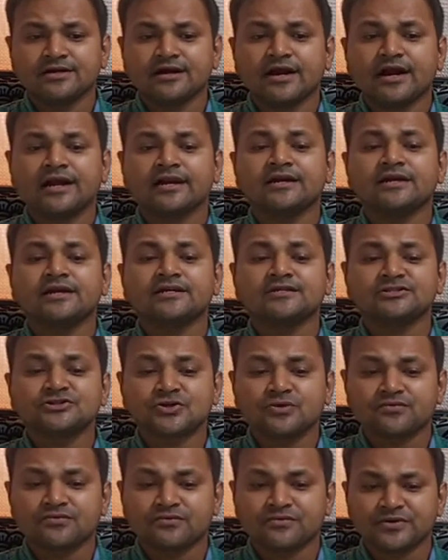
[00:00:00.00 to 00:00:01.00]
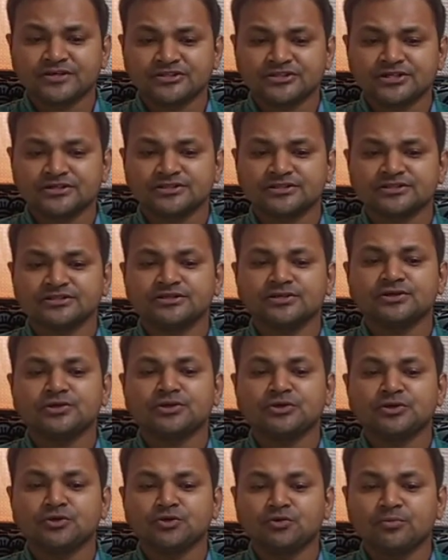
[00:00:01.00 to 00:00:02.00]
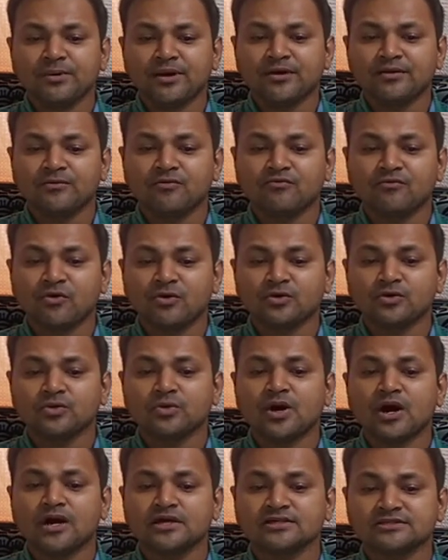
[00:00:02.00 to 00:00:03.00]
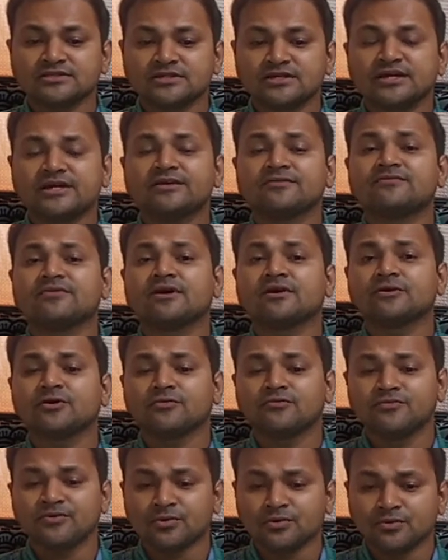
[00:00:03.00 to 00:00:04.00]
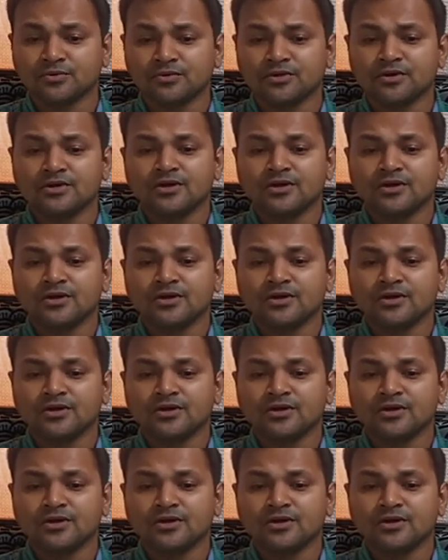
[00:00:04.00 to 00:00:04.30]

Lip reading: and list of questions you may want to ask in front of you,